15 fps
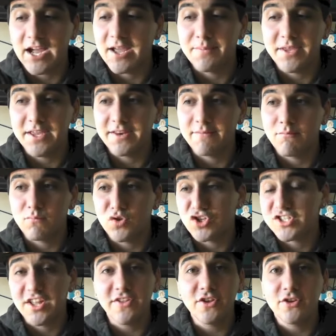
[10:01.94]
I mean,
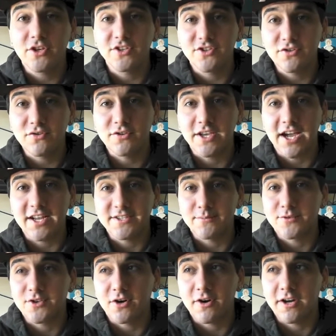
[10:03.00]
there's nothing you can do, you guys.
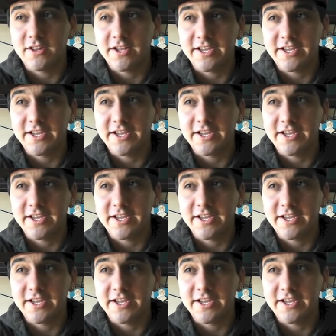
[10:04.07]
I'm sorry.